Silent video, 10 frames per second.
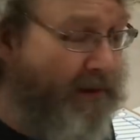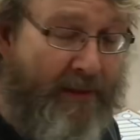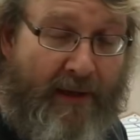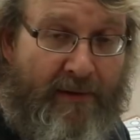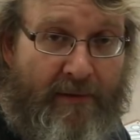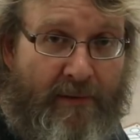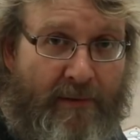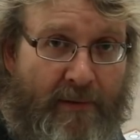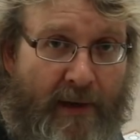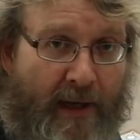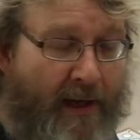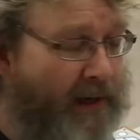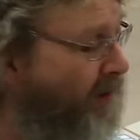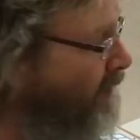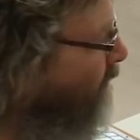what they do
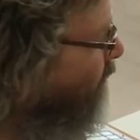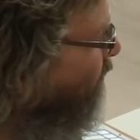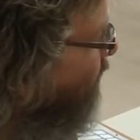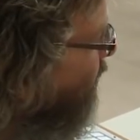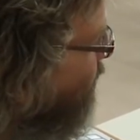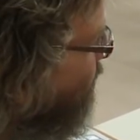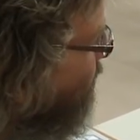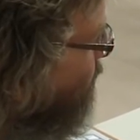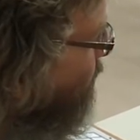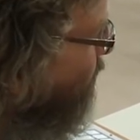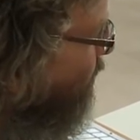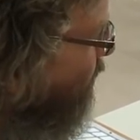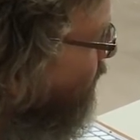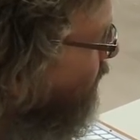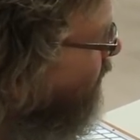and understand some of
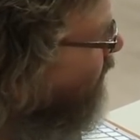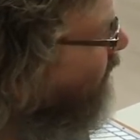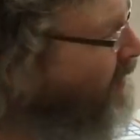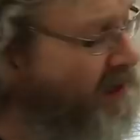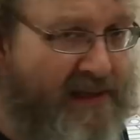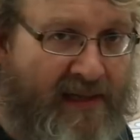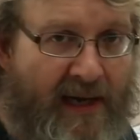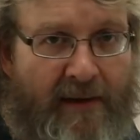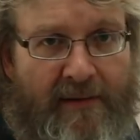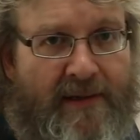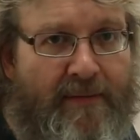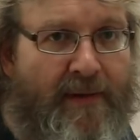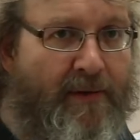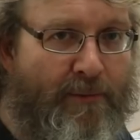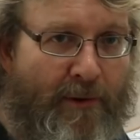the ins and outs of
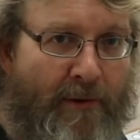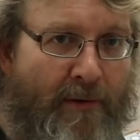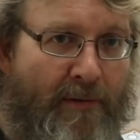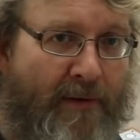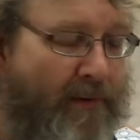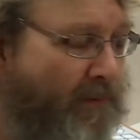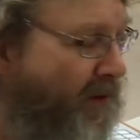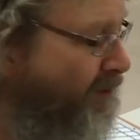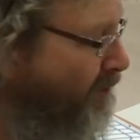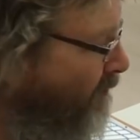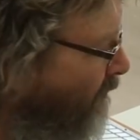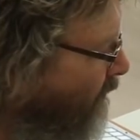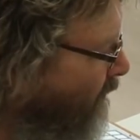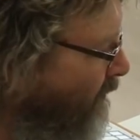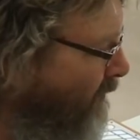this world, which
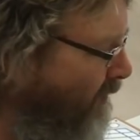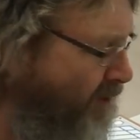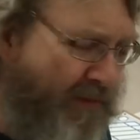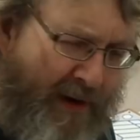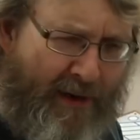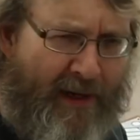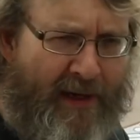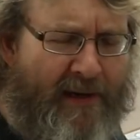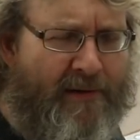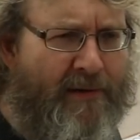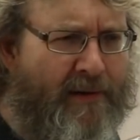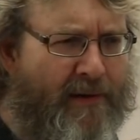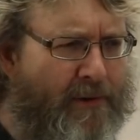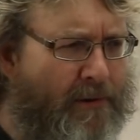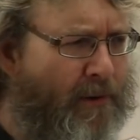is very akin to
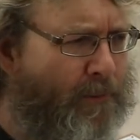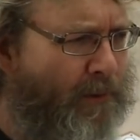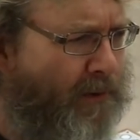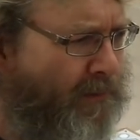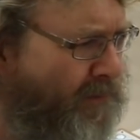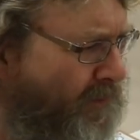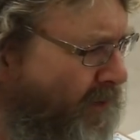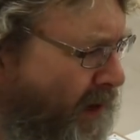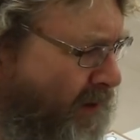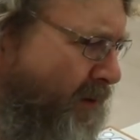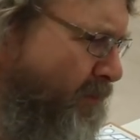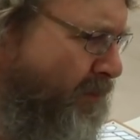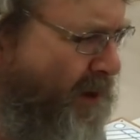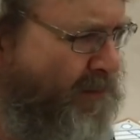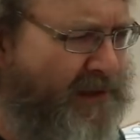the Euro world. In fact,
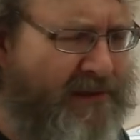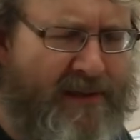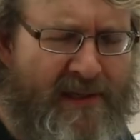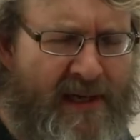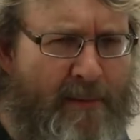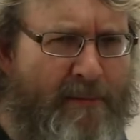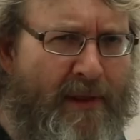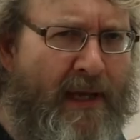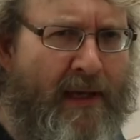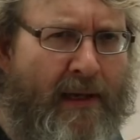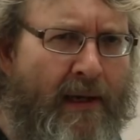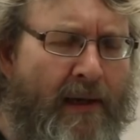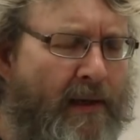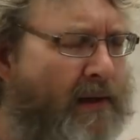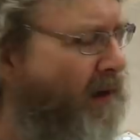pretty much the same thing.
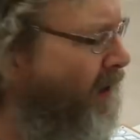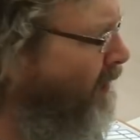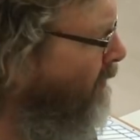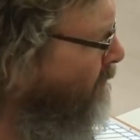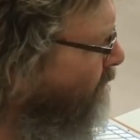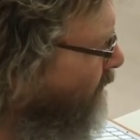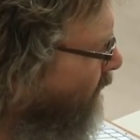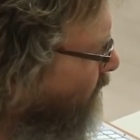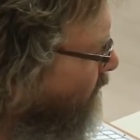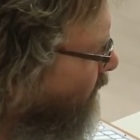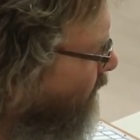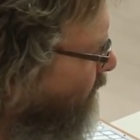In fact,